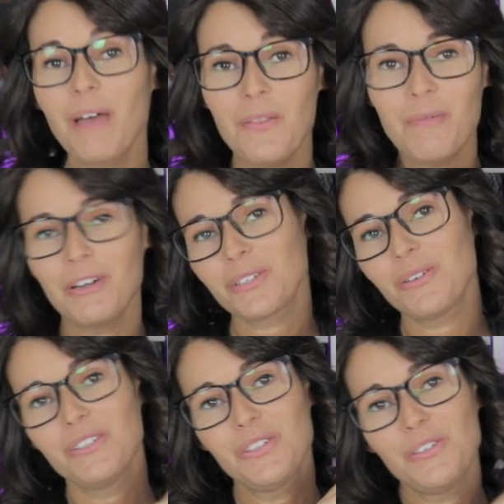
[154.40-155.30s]
about the book.
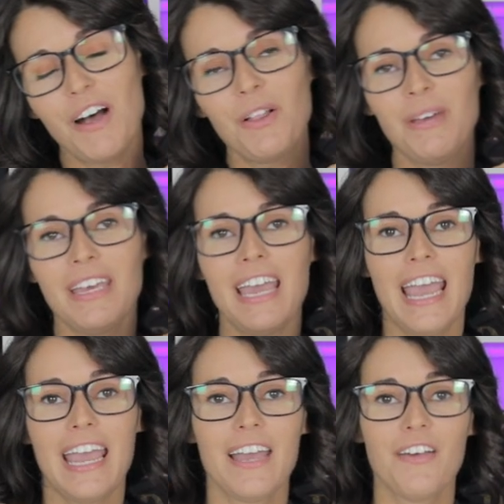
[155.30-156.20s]
So this is following
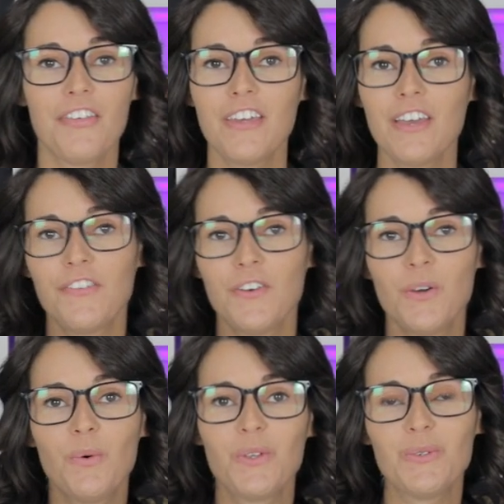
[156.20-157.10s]
a thief
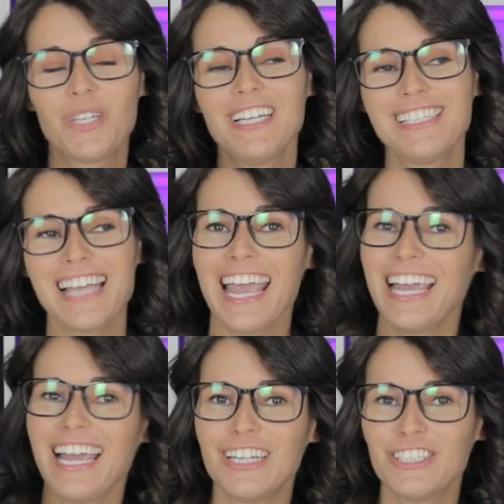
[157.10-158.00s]
who uses
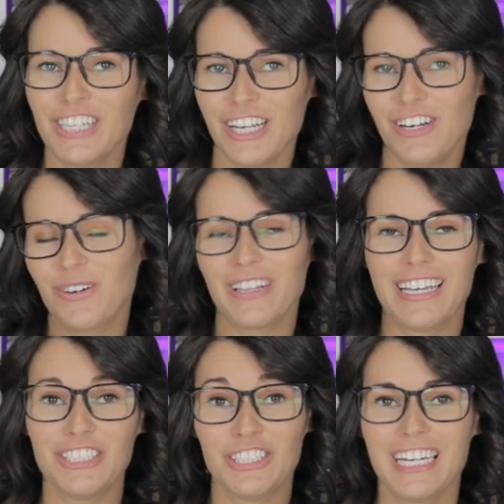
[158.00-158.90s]
a djinn or
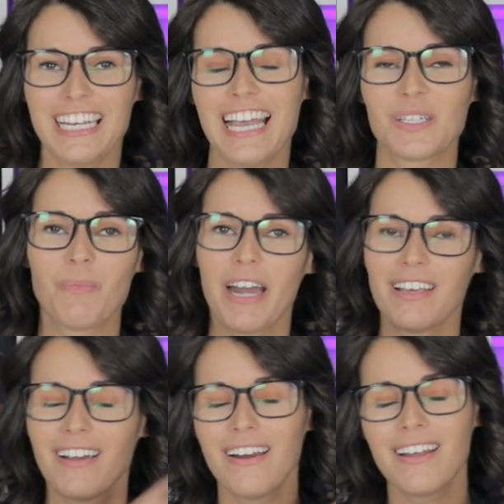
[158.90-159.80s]
like a genie as a
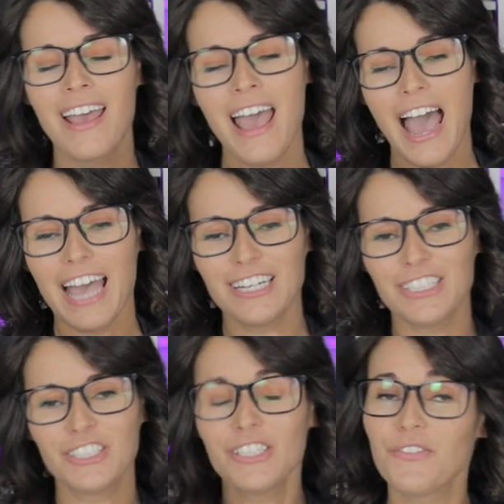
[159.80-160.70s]
bodyguard.
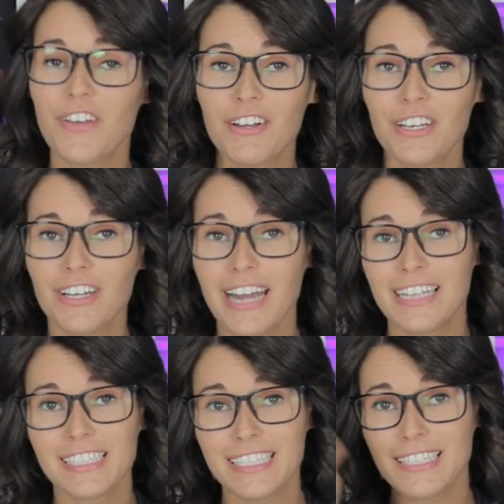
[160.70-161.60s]
And she's very good
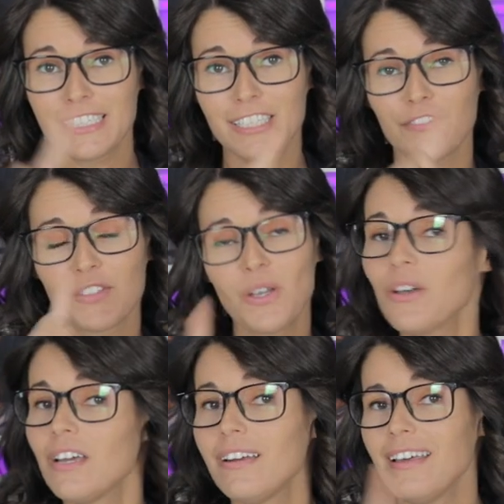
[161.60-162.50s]
at stealing stuff. So
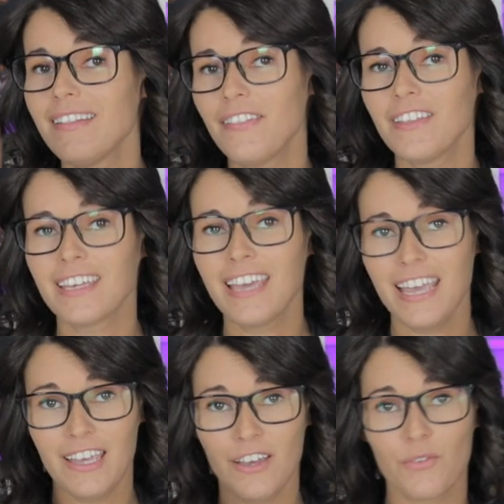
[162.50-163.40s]
good that the
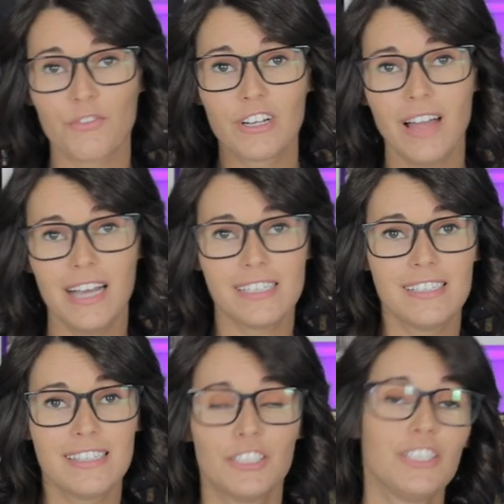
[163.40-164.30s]
king
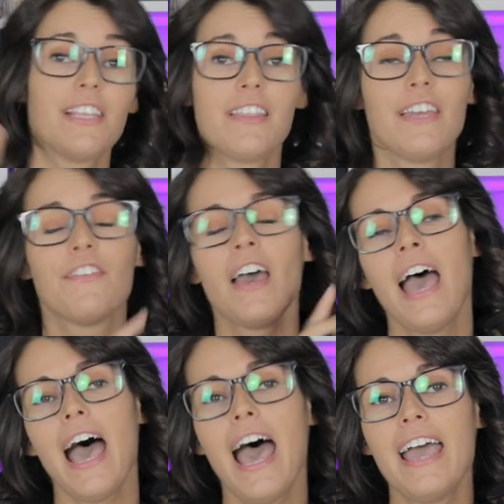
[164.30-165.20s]
realizes that she's a thief
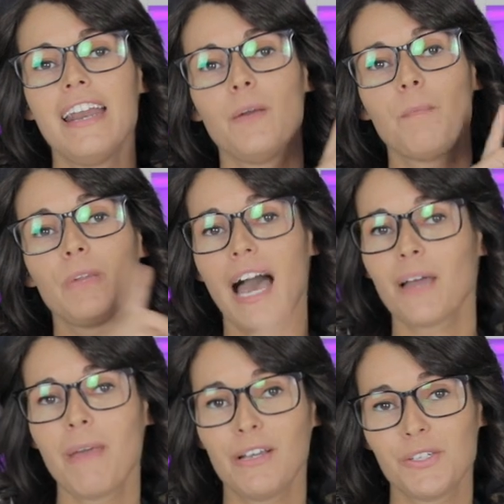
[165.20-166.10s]
and
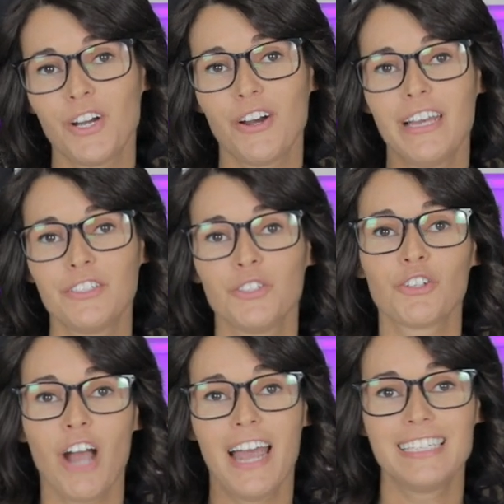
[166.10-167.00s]
blackmails her into
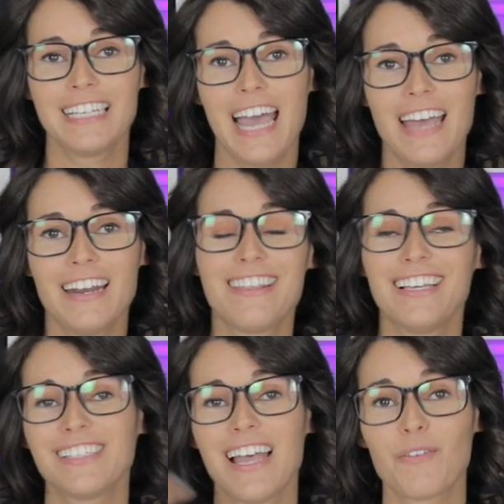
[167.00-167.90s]
trying to get
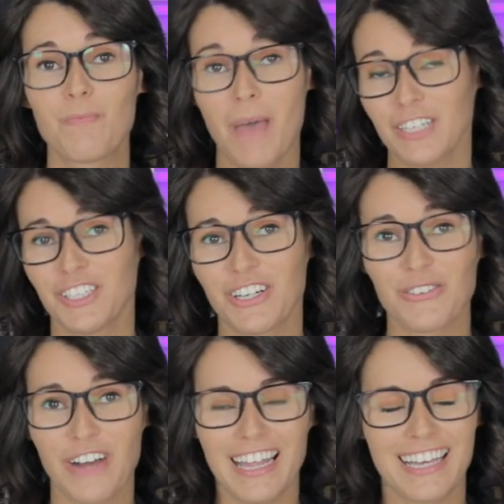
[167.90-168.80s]
this magic
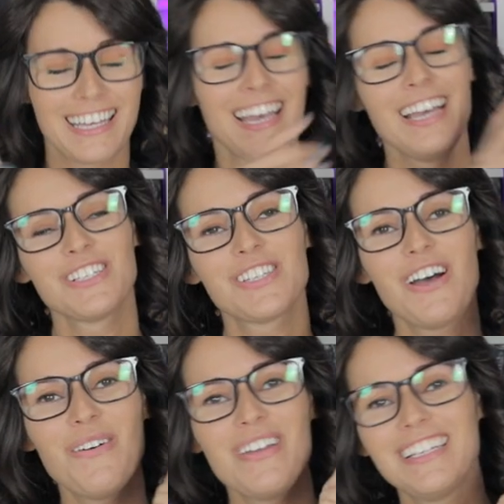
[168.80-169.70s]
relic.
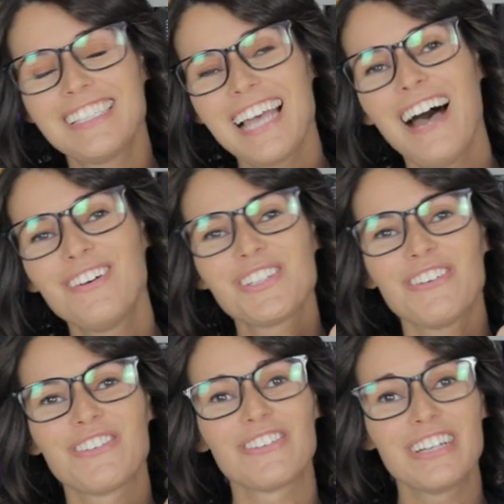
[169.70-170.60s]
So this sounds
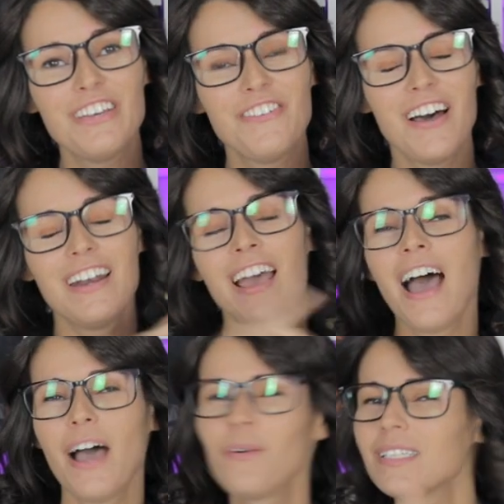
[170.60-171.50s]
really fun.
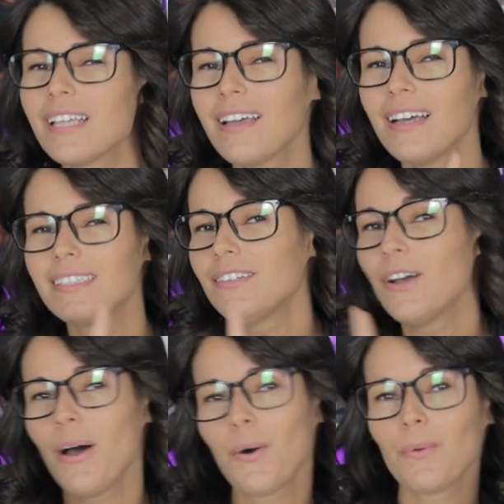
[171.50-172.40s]
I will say, I didn't
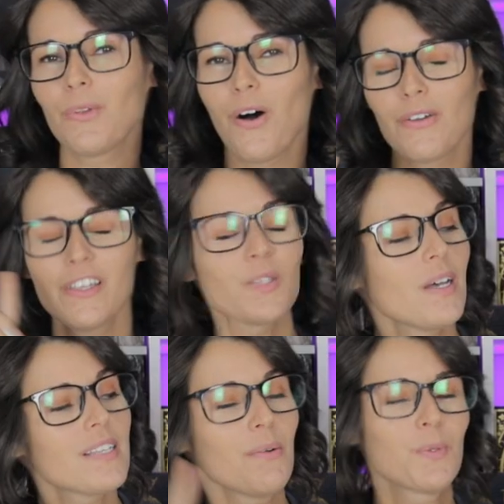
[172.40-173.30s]
know how long this
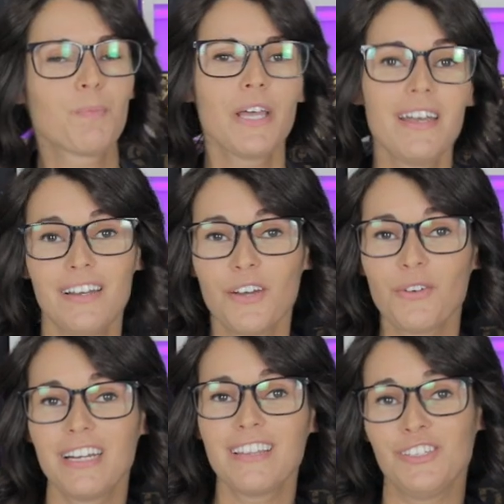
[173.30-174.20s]
was. I was planning on
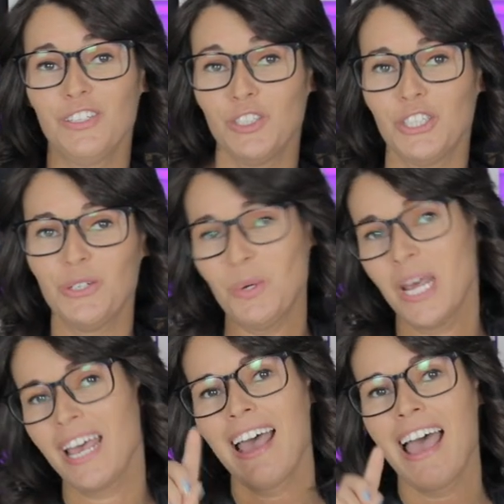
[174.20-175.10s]
reading this in June,
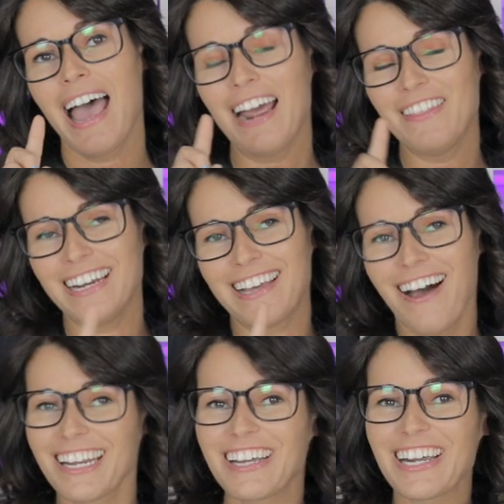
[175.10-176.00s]
and then it
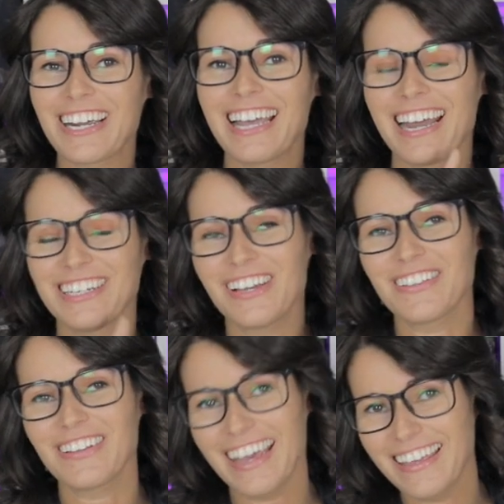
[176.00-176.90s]
got here, and I saw
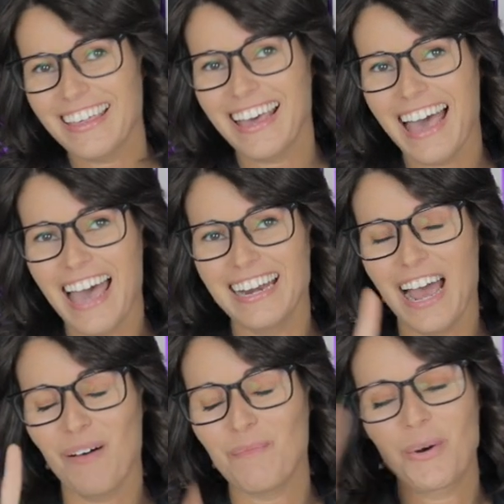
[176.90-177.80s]
the length, and
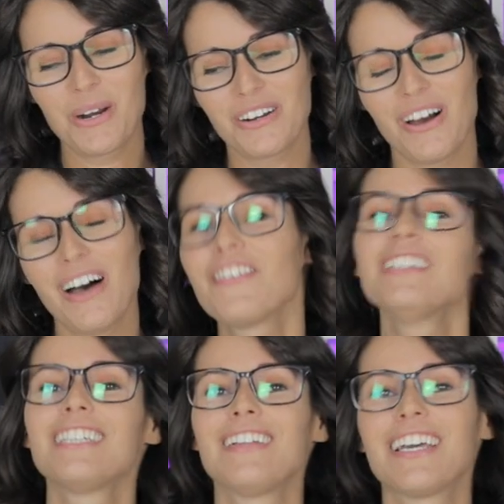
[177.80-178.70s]
now I'm putting it off
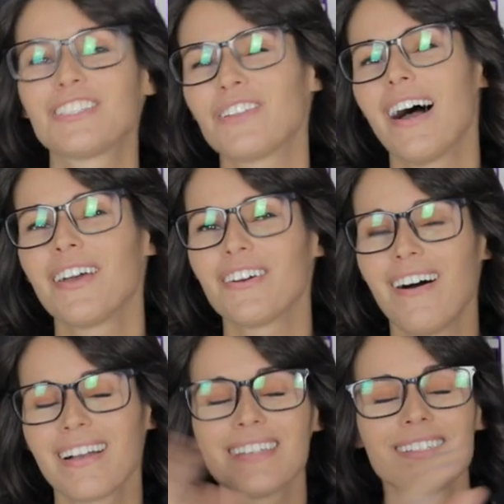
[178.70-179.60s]
until like July or
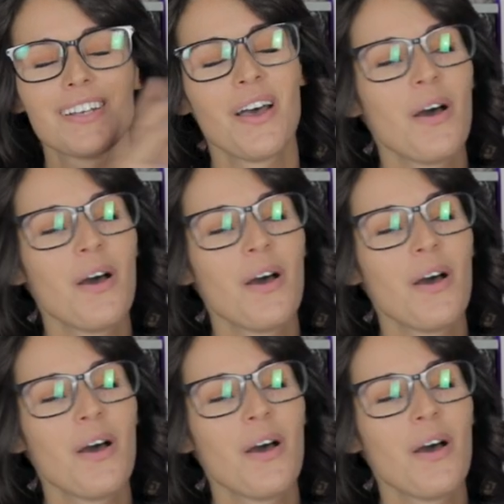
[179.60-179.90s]
August.